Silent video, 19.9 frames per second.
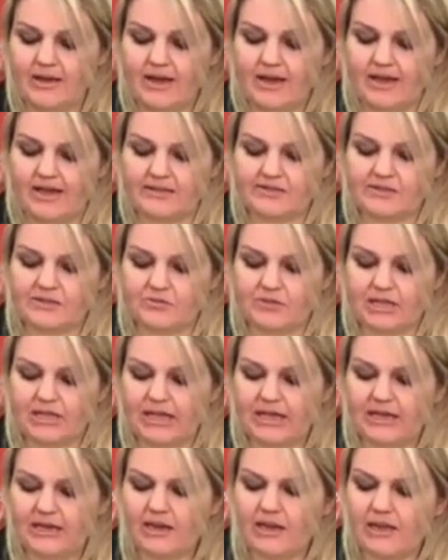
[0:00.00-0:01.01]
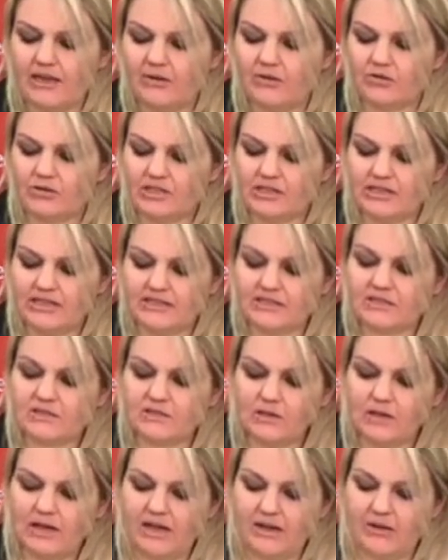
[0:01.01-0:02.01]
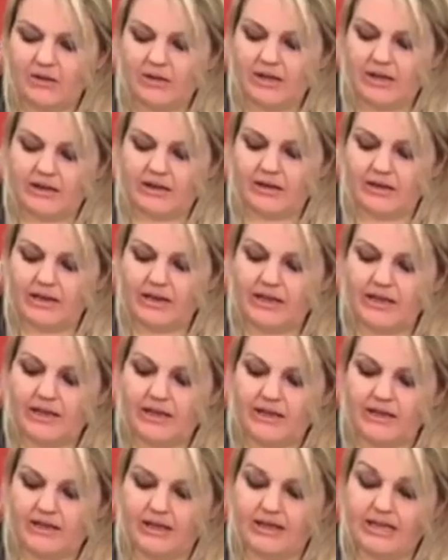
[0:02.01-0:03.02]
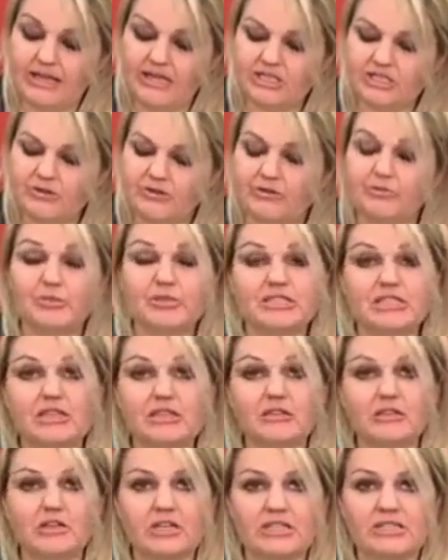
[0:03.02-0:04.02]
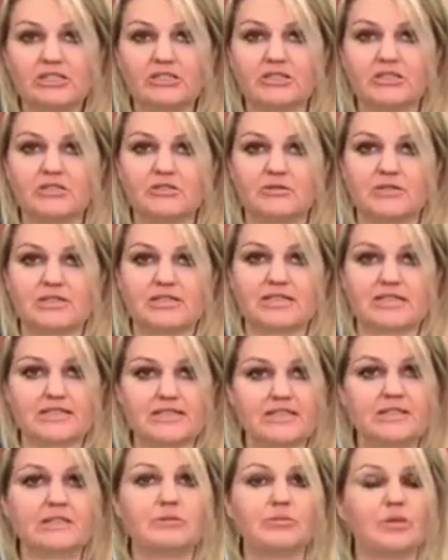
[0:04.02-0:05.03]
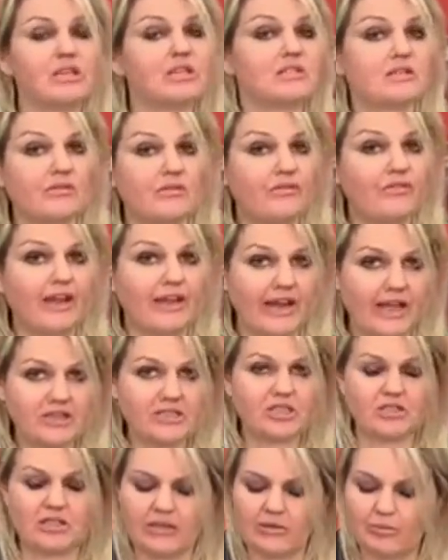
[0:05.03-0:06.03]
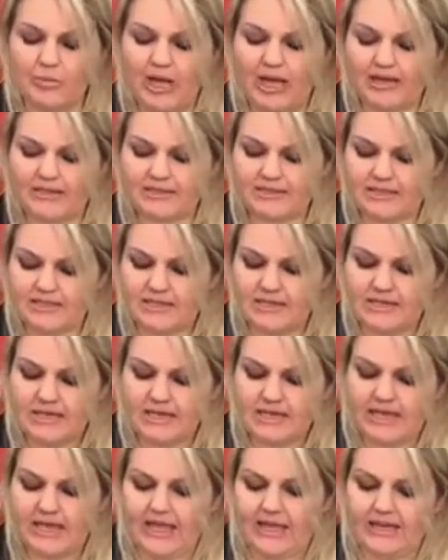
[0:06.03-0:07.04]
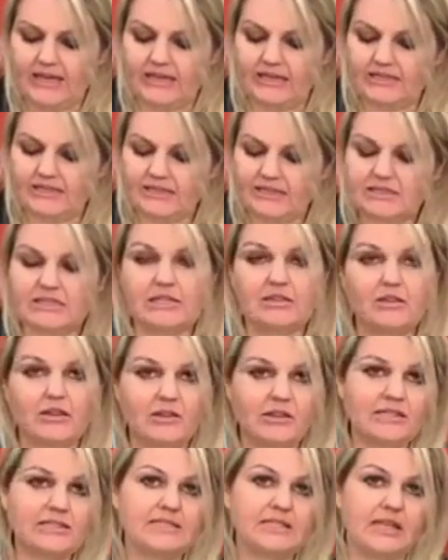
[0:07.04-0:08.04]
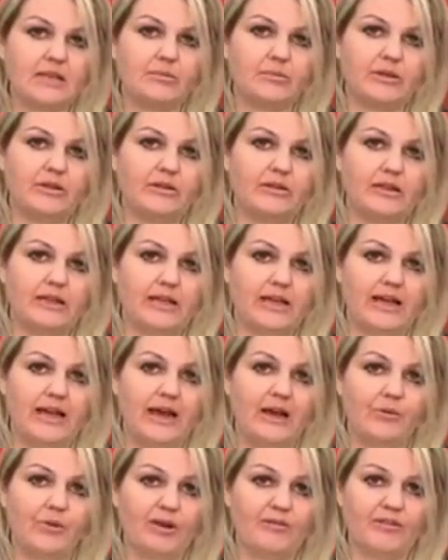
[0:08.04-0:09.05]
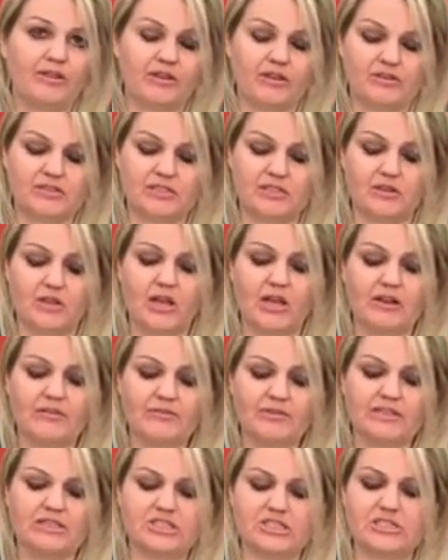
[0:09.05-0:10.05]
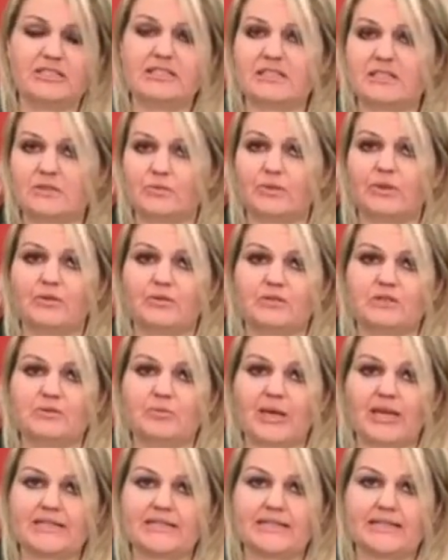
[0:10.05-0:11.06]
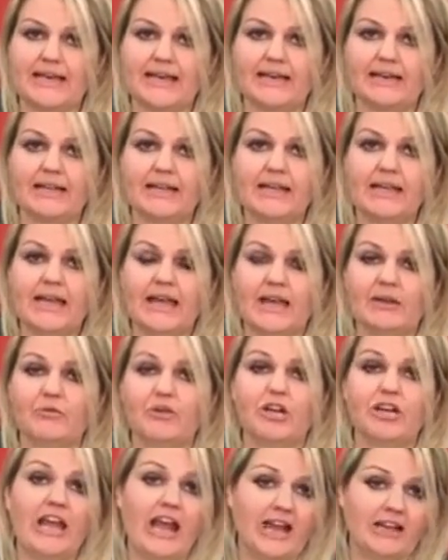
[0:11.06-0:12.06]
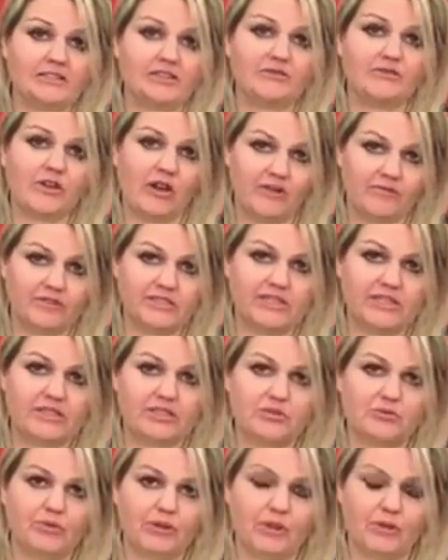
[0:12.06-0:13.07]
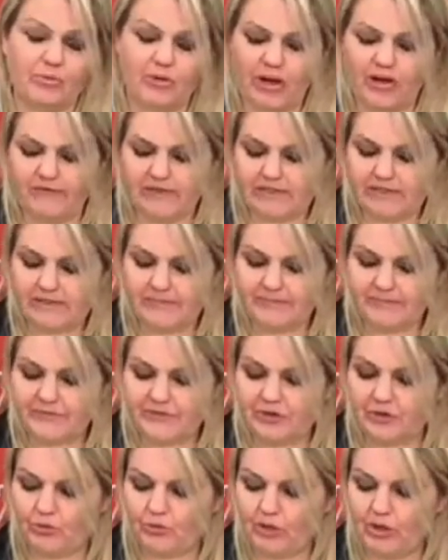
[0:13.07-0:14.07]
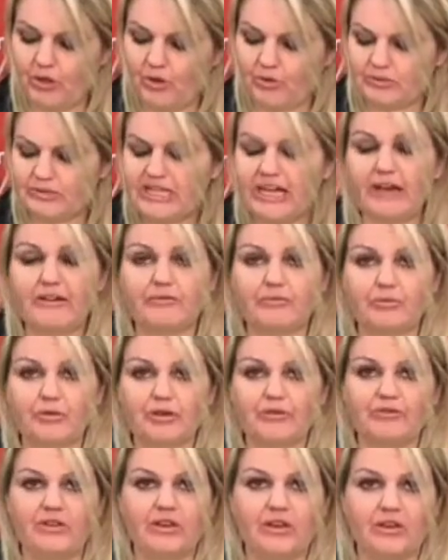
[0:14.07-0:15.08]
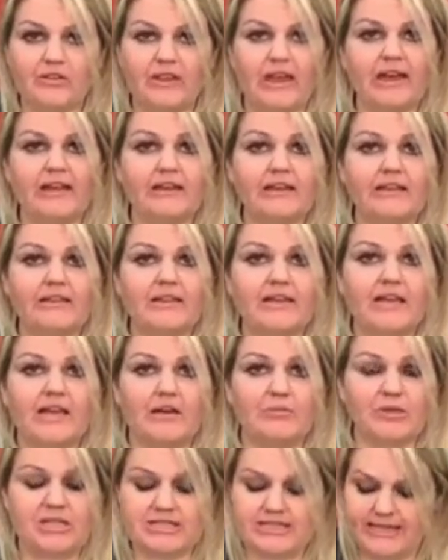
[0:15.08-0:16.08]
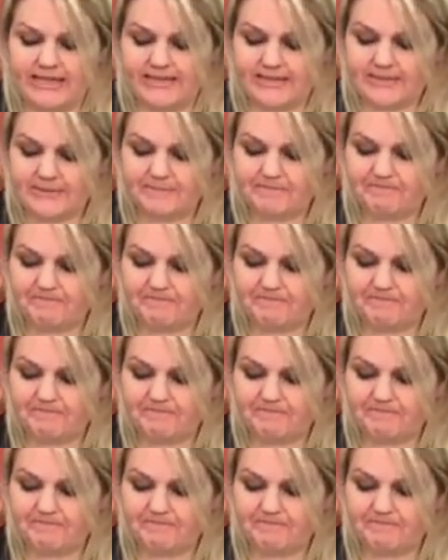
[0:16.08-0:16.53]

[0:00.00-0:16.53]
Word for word: Uh, so again, I know that that's uh, an an issue of particular interest to our citizens because of the financial impact, and it is still on the table. However, there's a lot of logistics with respect to that, and we're in active conversation with the province. So we hope to have briefing on that in the coming days.